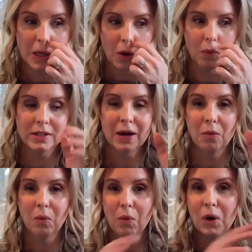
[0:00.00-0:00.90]
Once I
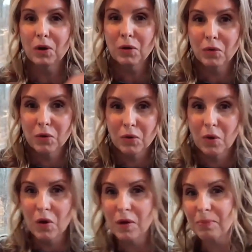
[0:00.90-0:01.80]
worked
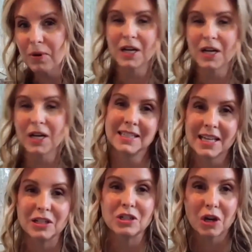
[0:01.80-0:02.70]
through the process
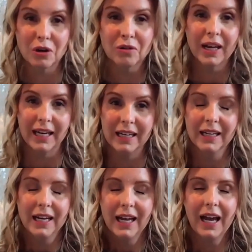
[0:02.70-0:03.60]
and the journey
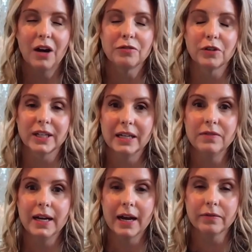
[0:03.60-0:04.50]
of
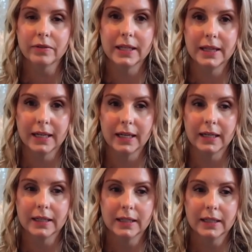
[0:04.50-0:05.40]
forgiving everything,